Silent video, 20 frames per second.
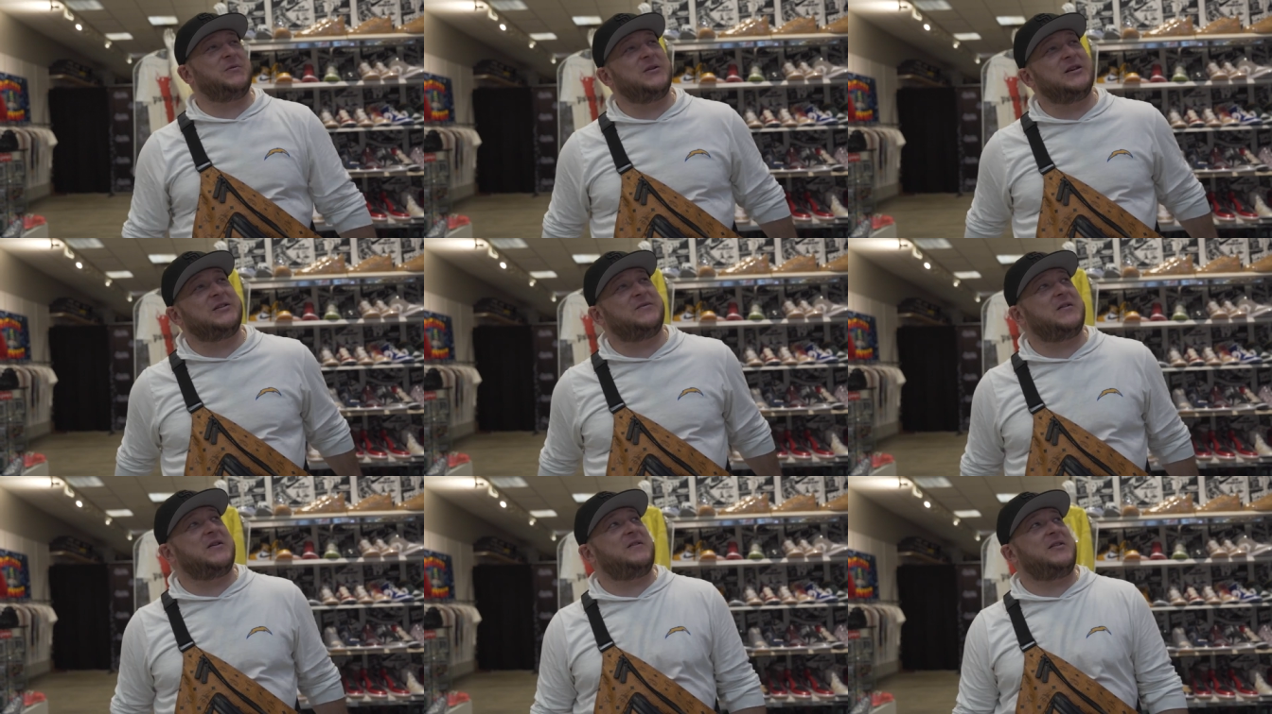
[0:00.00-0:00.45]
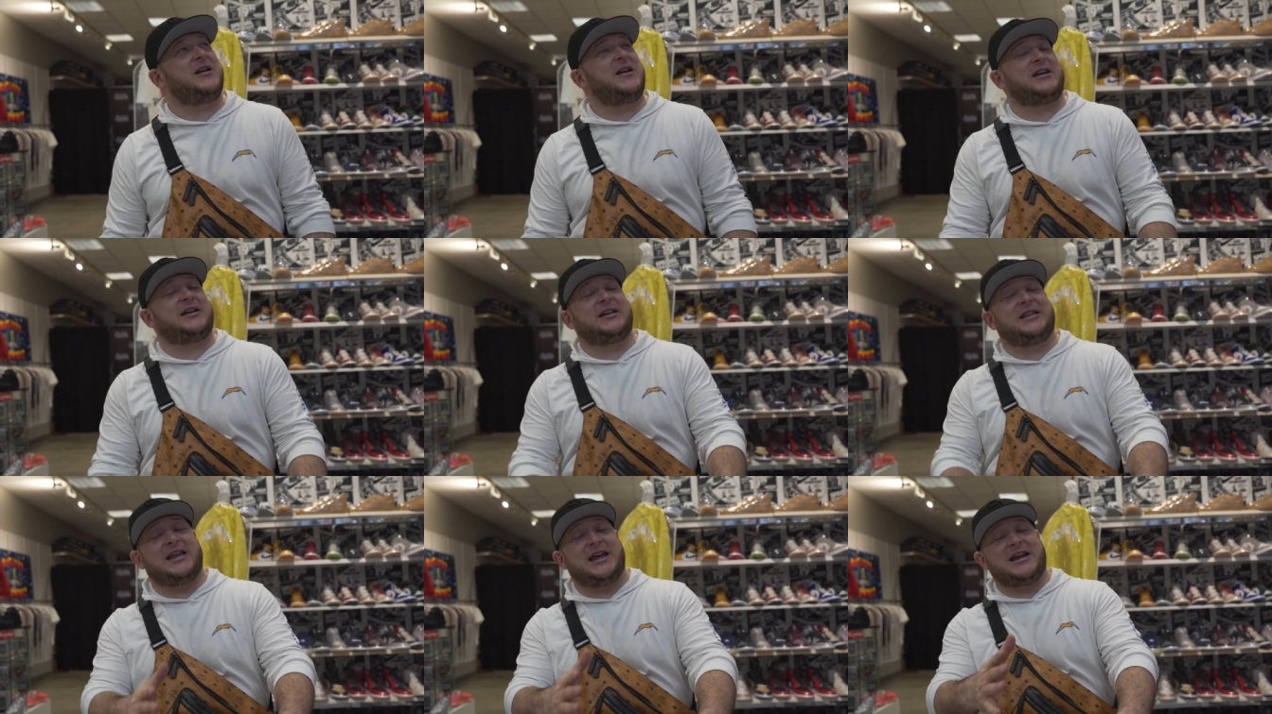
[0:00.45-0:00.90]
Please be on
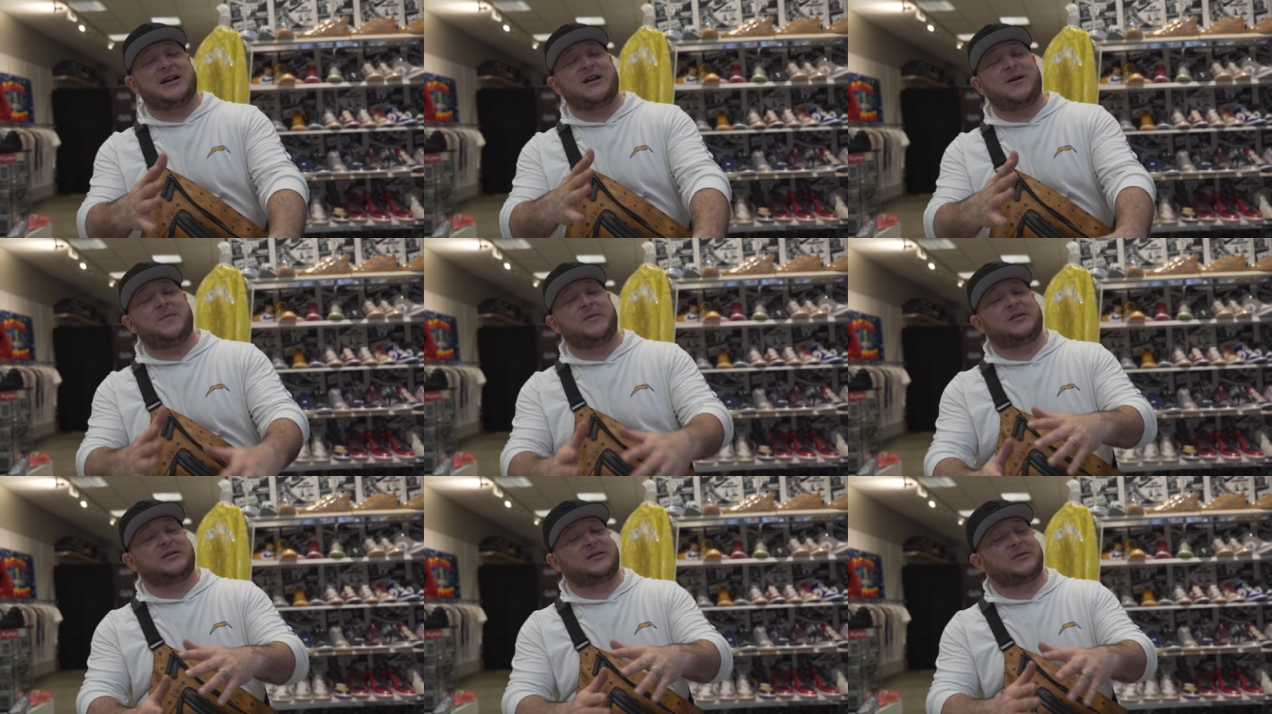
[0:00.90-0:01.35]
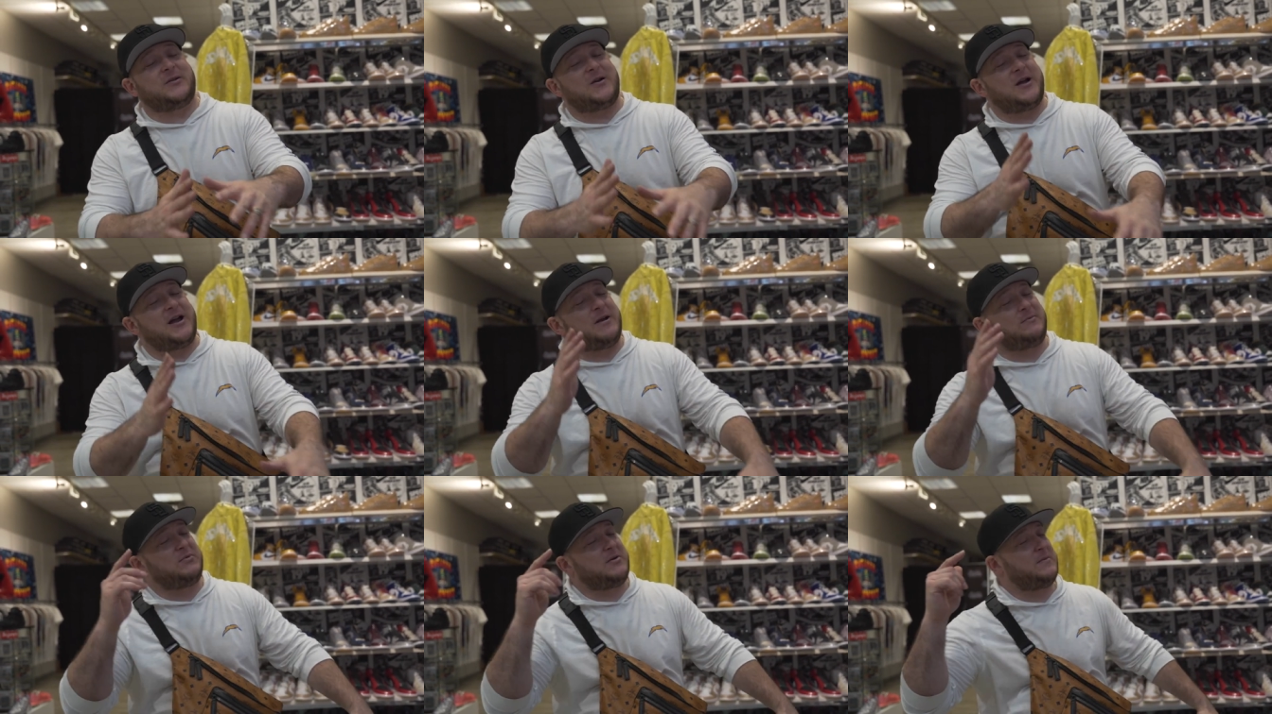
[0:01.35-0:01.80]
like, like, comment,
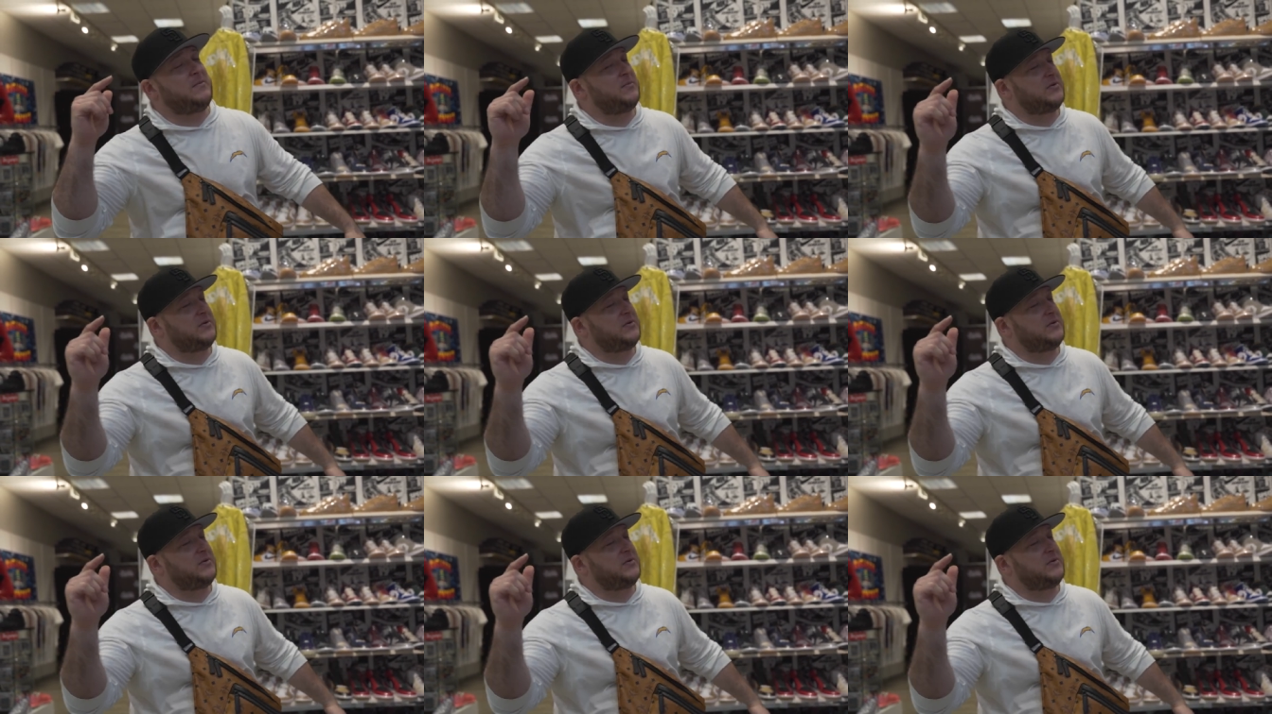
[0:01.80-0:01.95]
subscribe.